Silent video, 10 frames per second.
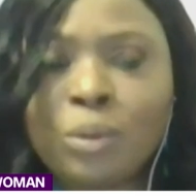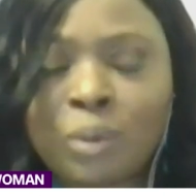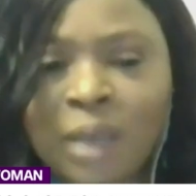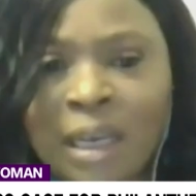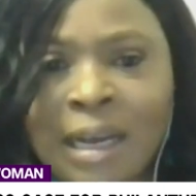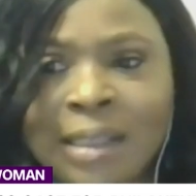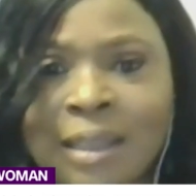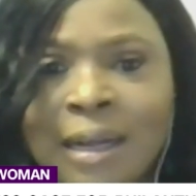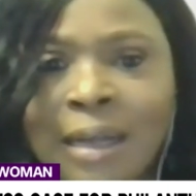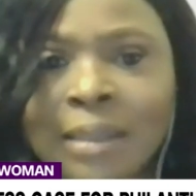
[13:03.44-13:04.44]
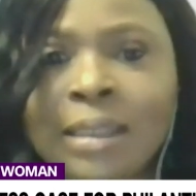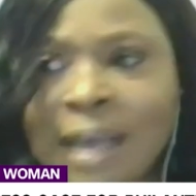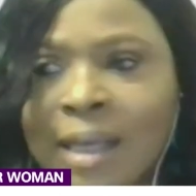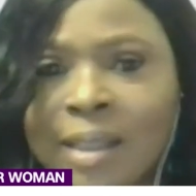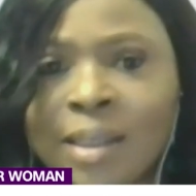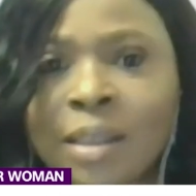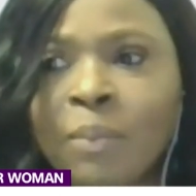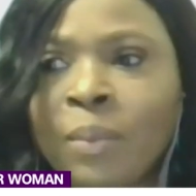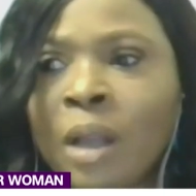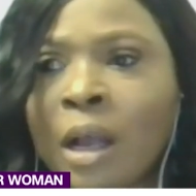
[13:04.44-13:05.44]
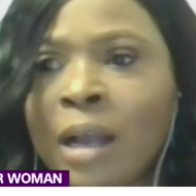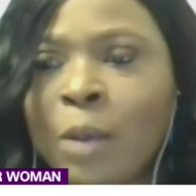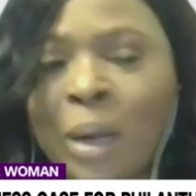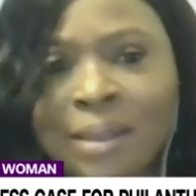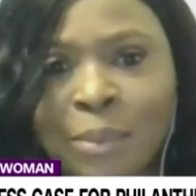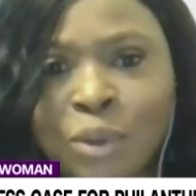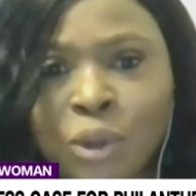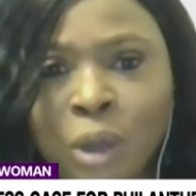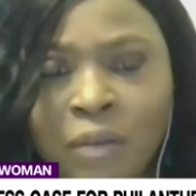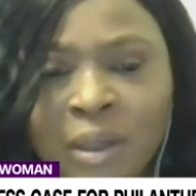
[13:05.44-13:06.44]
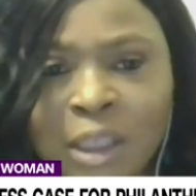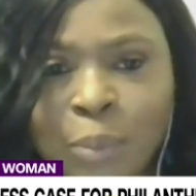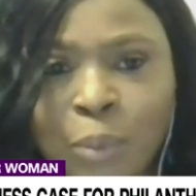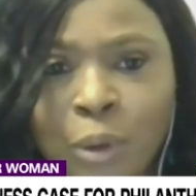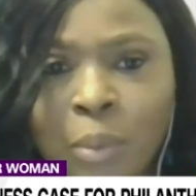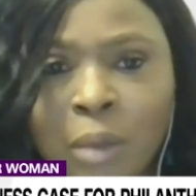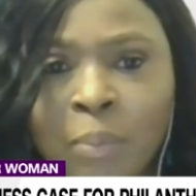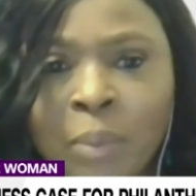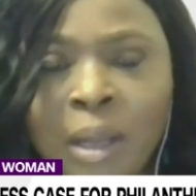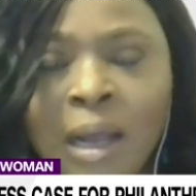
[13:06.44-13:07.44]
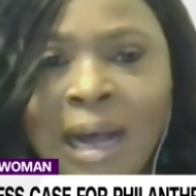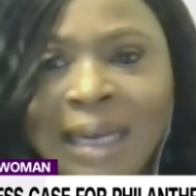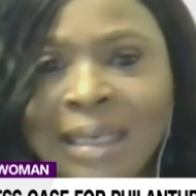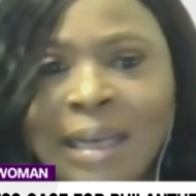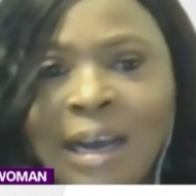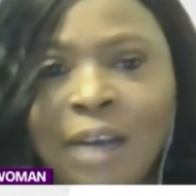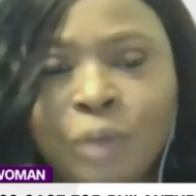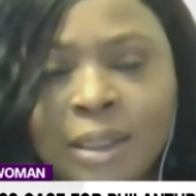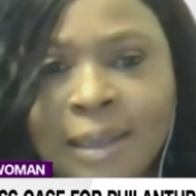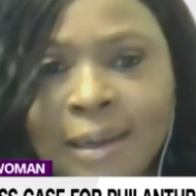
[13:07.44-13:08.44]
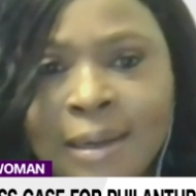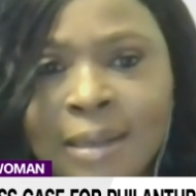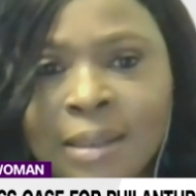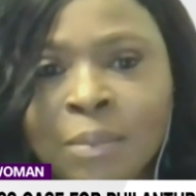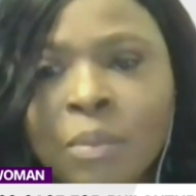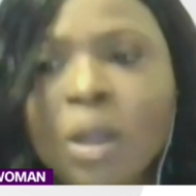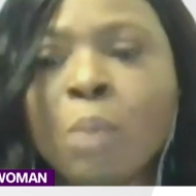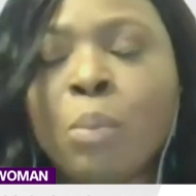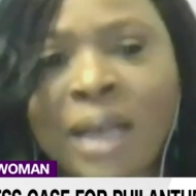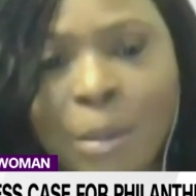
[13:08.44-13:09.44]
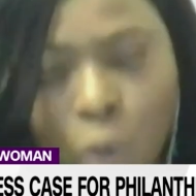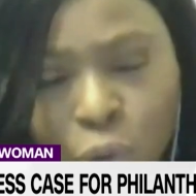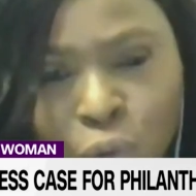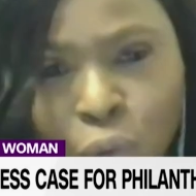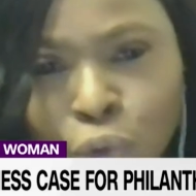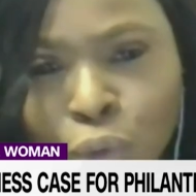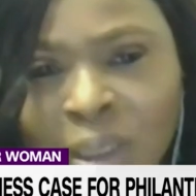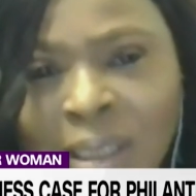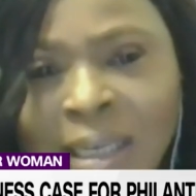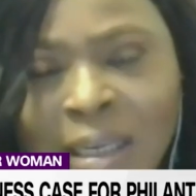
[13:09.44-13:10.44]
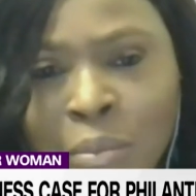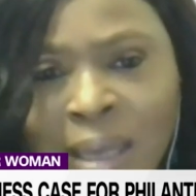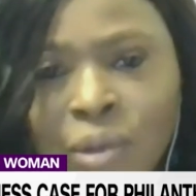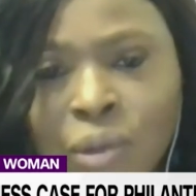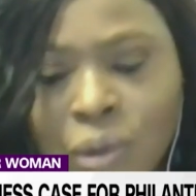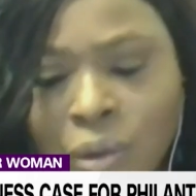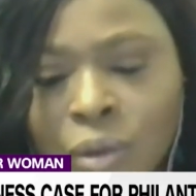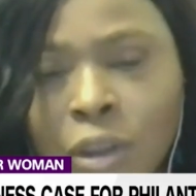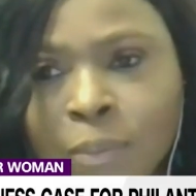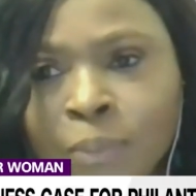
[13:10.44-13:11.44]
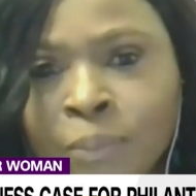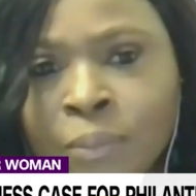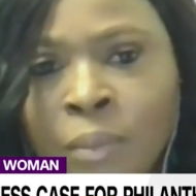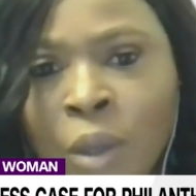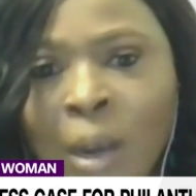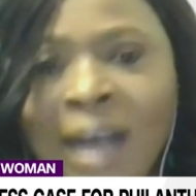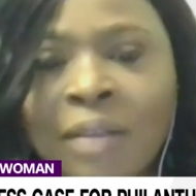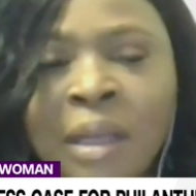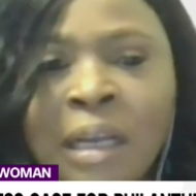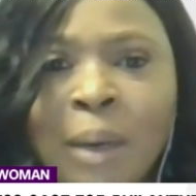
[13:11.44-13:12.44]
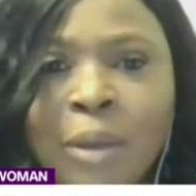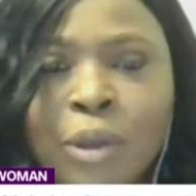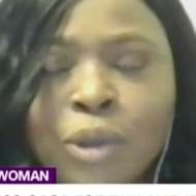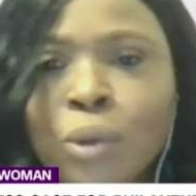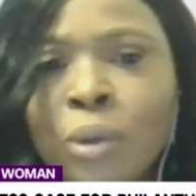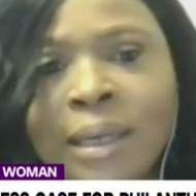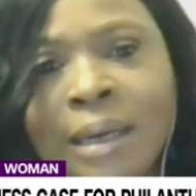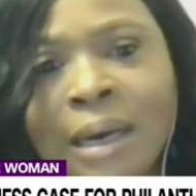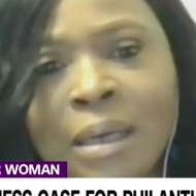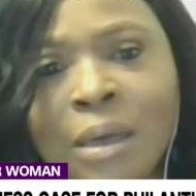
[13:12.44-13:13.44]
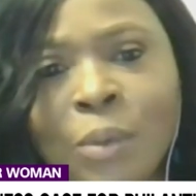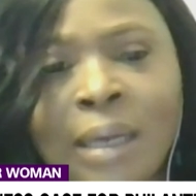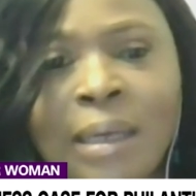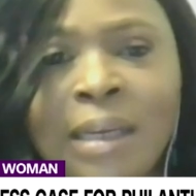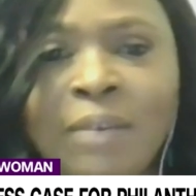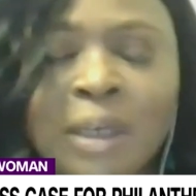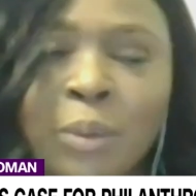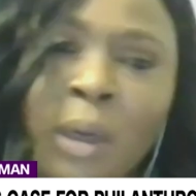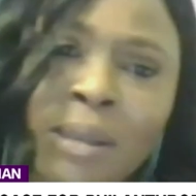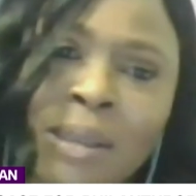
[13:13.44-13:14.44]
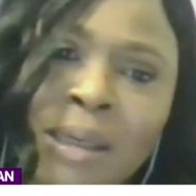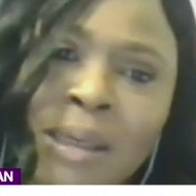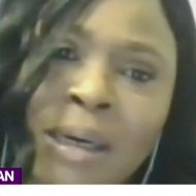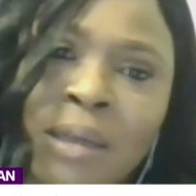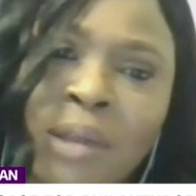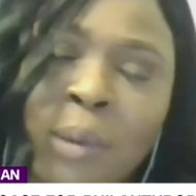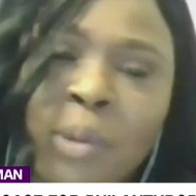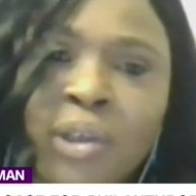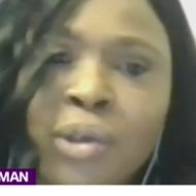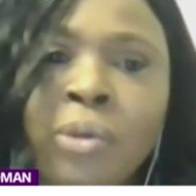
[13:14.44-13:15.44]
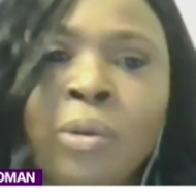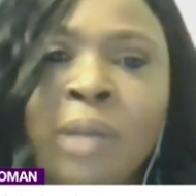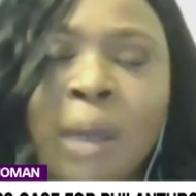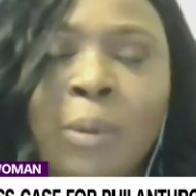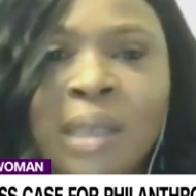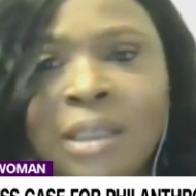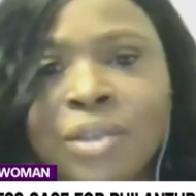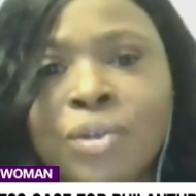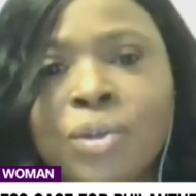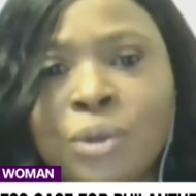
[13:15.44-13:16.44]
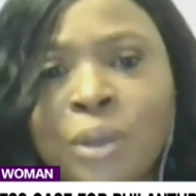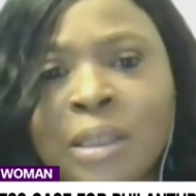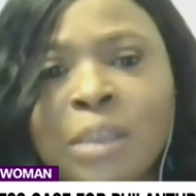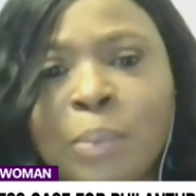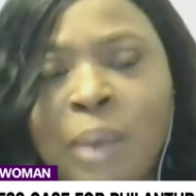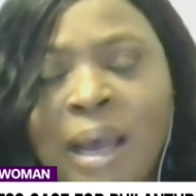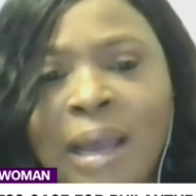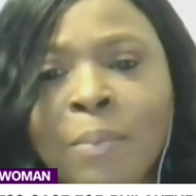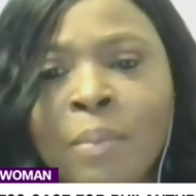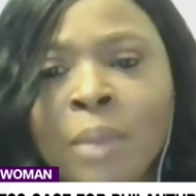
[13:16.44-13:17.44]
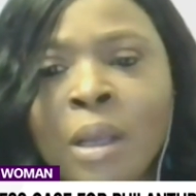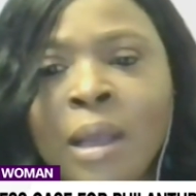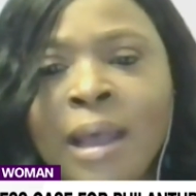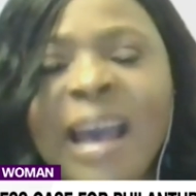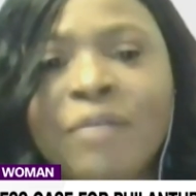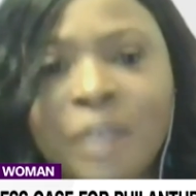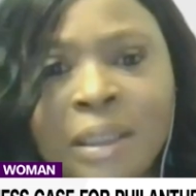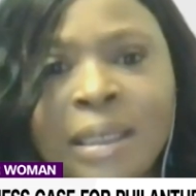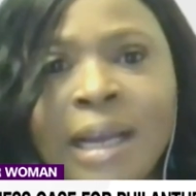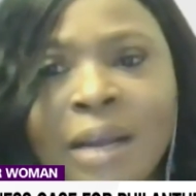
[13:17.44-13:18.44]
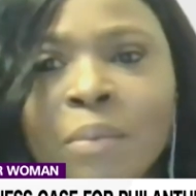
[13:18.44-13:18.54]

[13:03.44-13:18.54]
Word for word: realize that, yes, whilst I'm solving this problem, I can have returns, but I'm also doing immense good. I think about a school in Ghana. When I lived and worked in Ghana, there was a school that was letting students pay every day